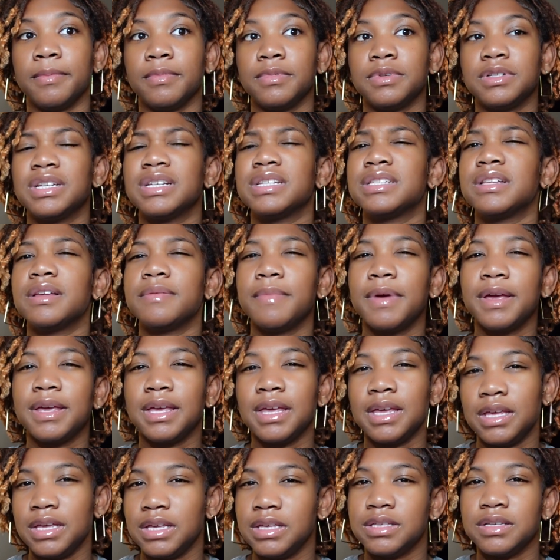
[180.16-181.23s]
just to make it
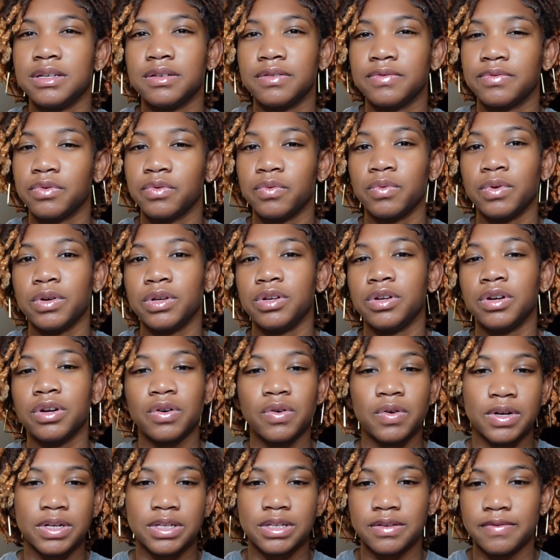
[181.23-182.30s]
easier for when you're
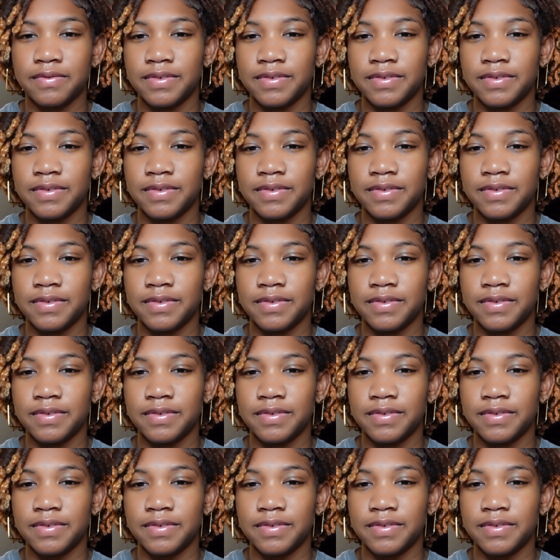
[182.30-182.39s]
going to